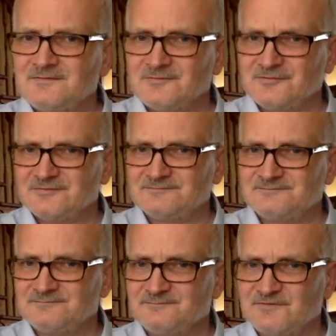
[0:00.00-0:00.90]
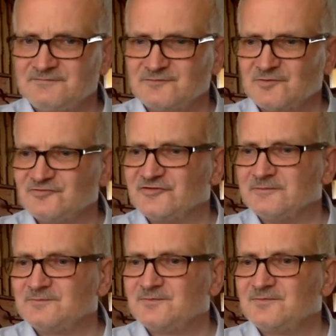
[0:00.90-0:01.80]
on a bit of a road
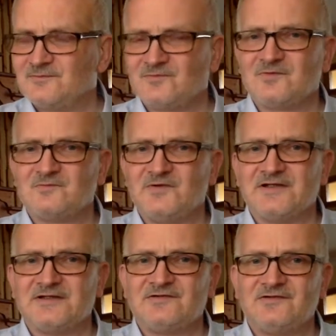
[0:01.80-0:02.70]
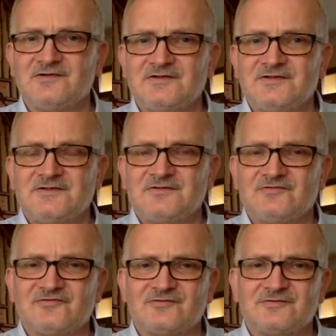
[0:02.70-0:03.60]
trip one weekend.
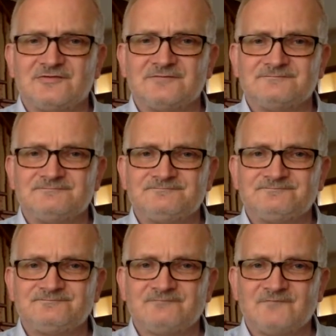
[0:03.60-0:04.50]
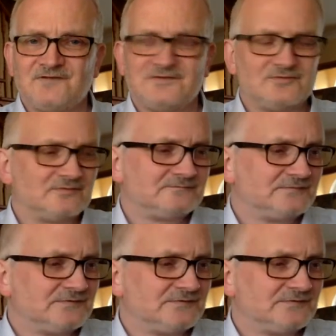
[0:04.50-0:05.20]
So there you go.